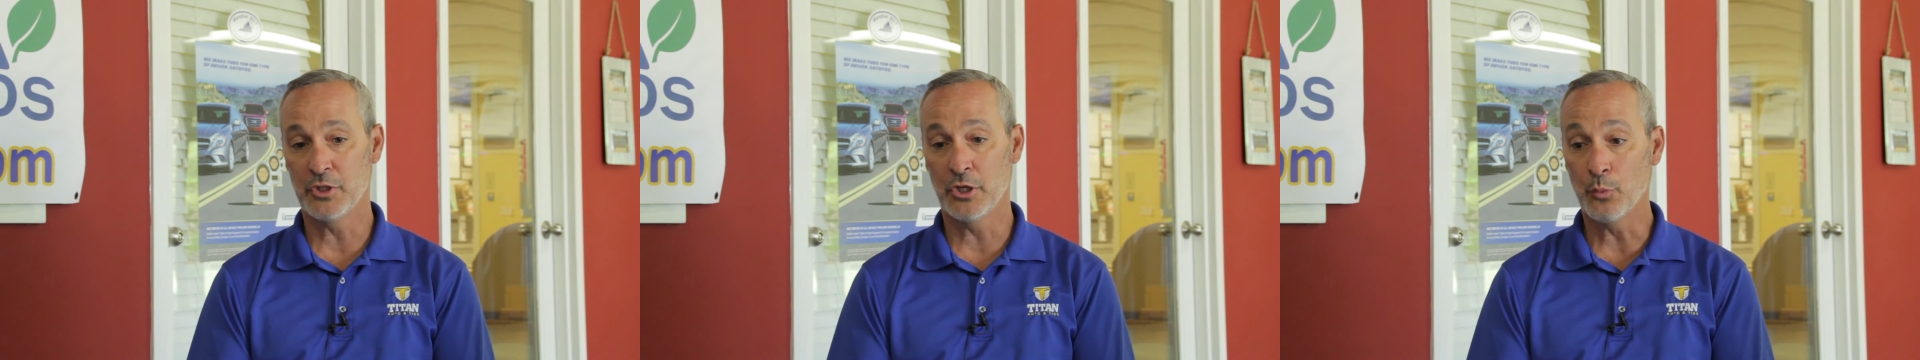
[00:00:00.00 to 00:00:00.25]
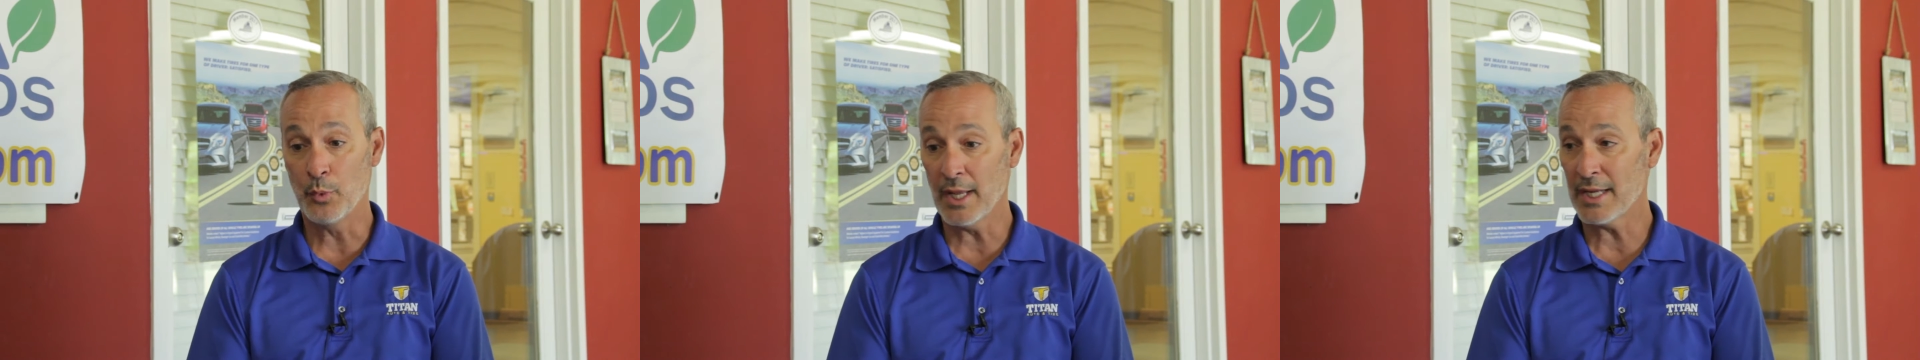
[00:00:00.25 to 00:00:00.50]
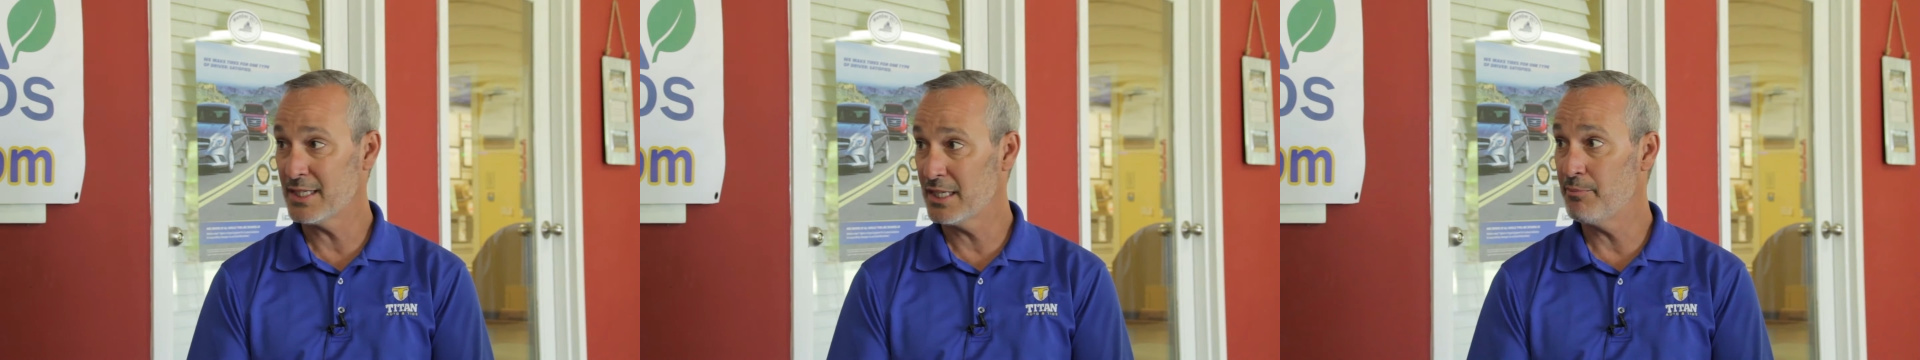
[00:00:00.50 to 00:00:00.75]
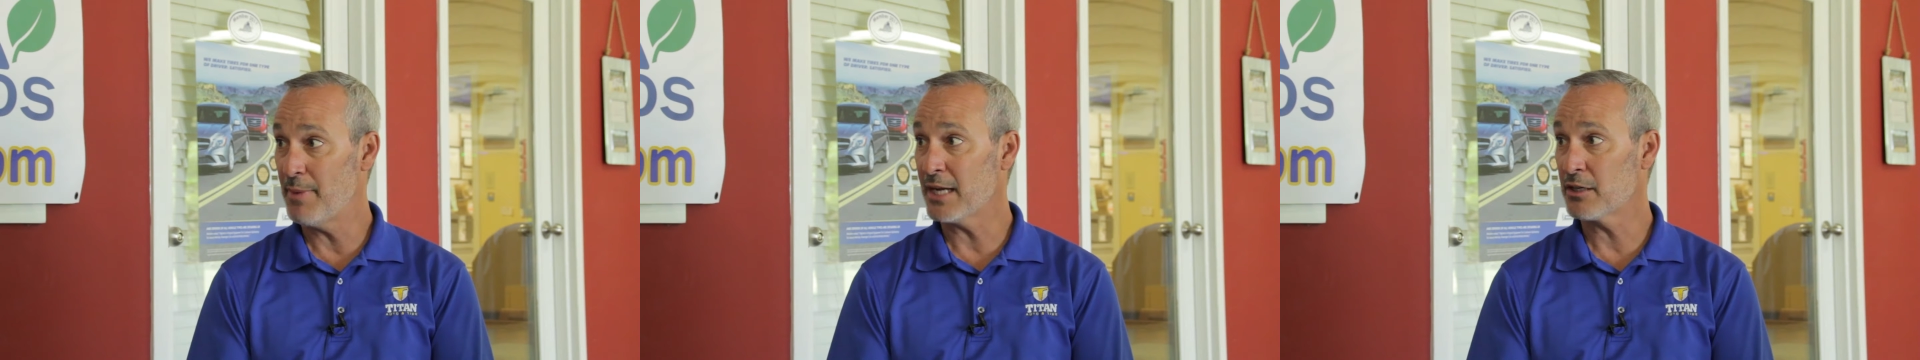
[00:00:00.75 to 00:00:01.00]
We like to
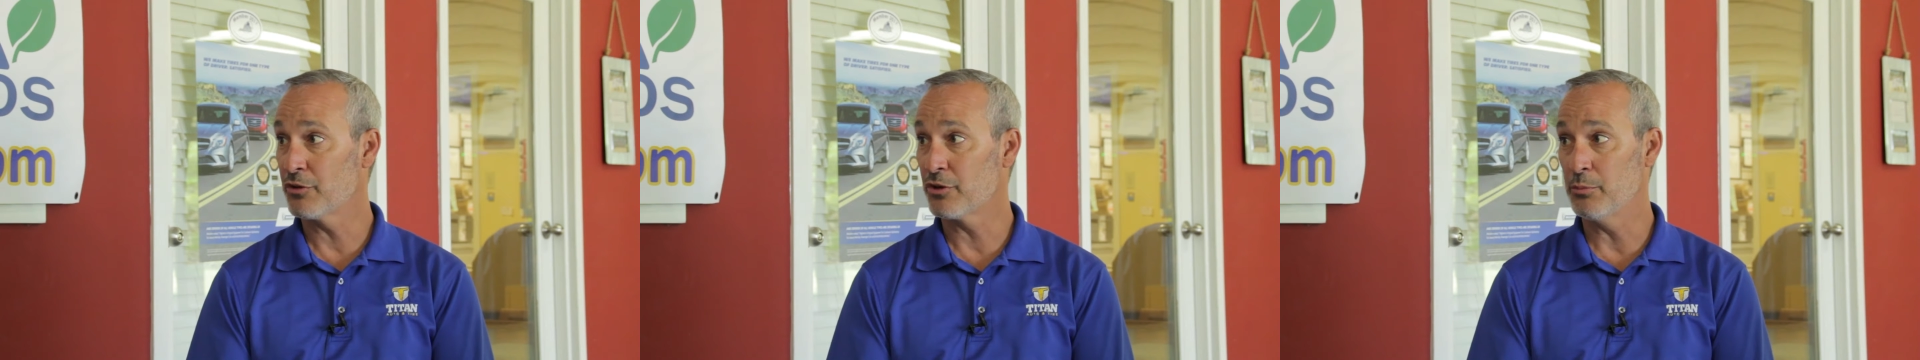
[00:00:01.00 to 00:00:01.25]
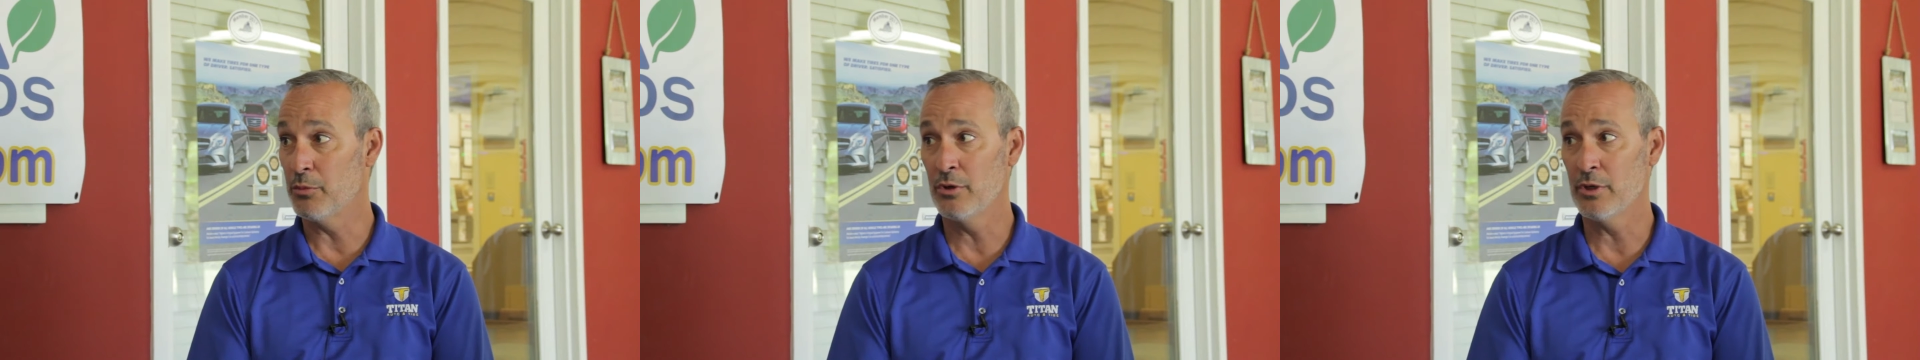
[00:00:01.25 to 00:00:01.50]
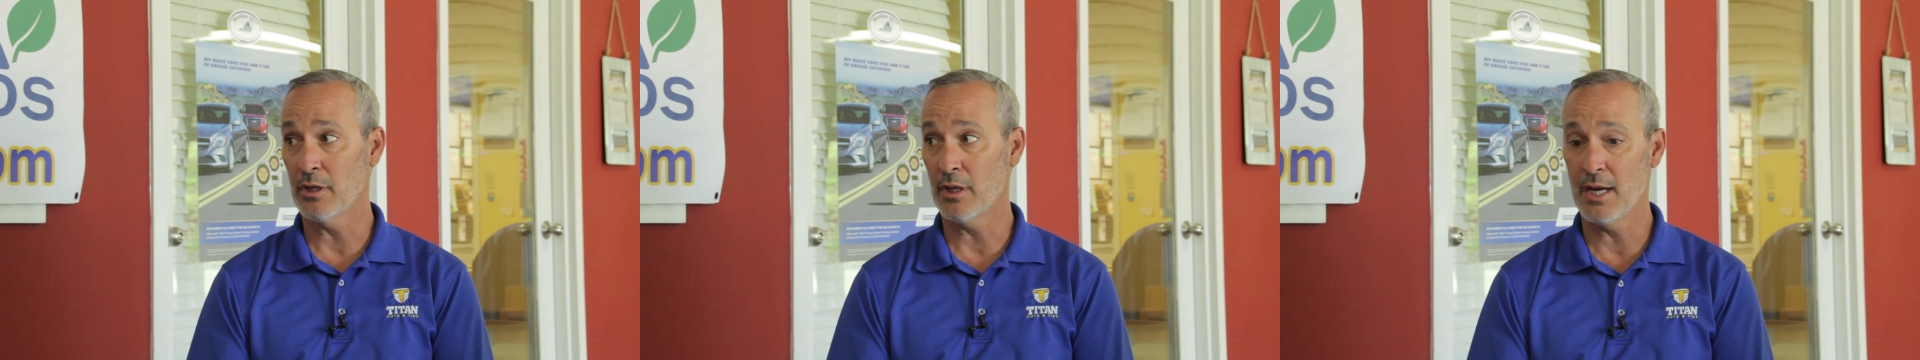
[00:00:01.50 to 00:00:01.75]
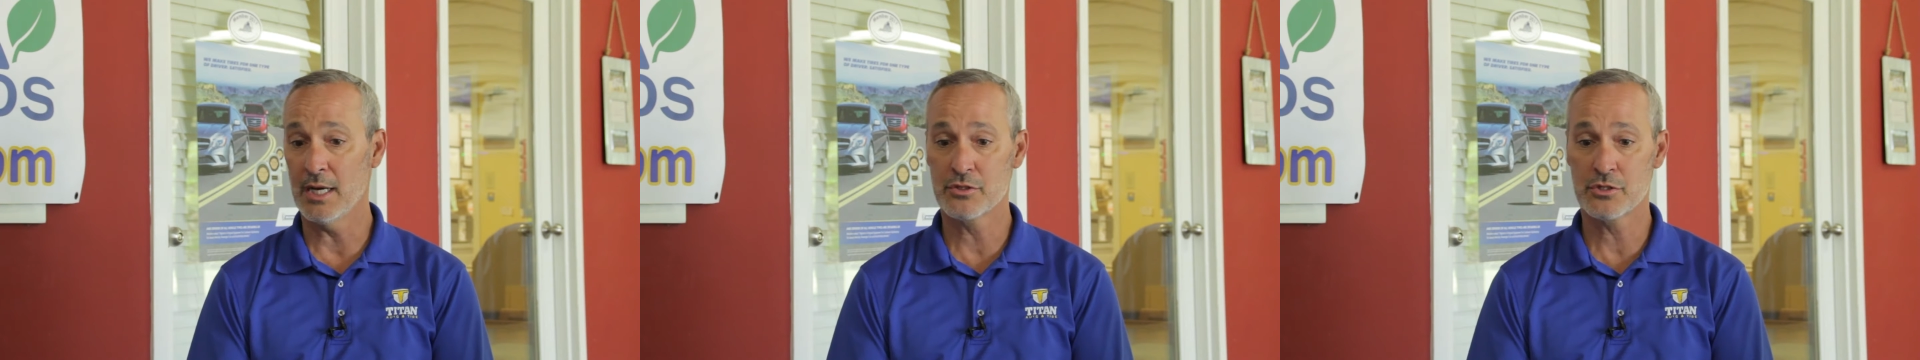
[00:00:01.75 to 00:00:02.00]
get back to the community a
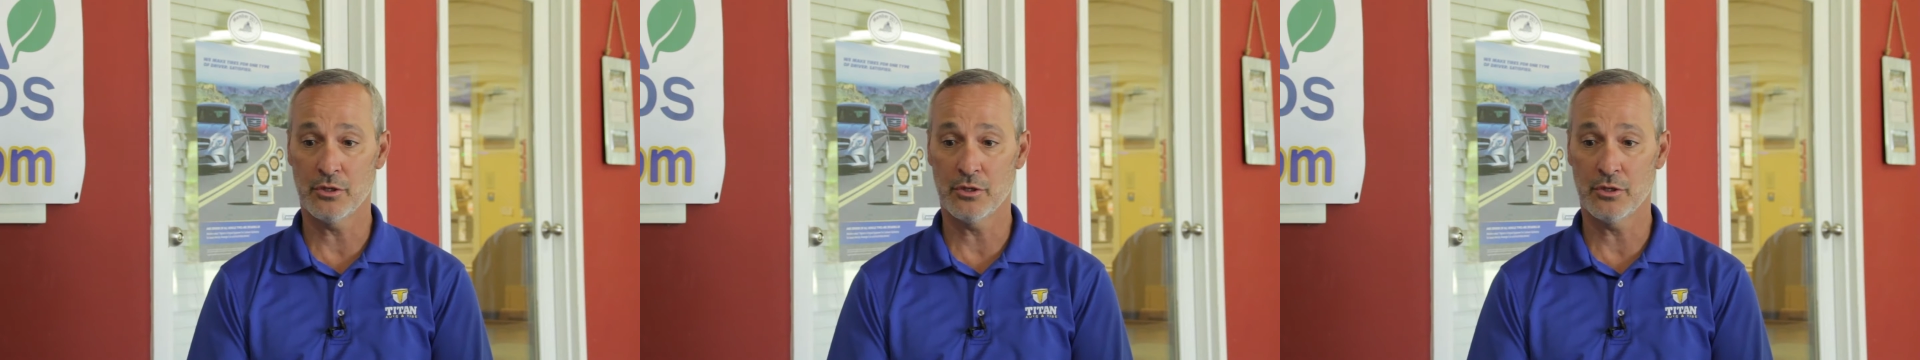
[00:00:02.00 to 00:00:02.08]
lot.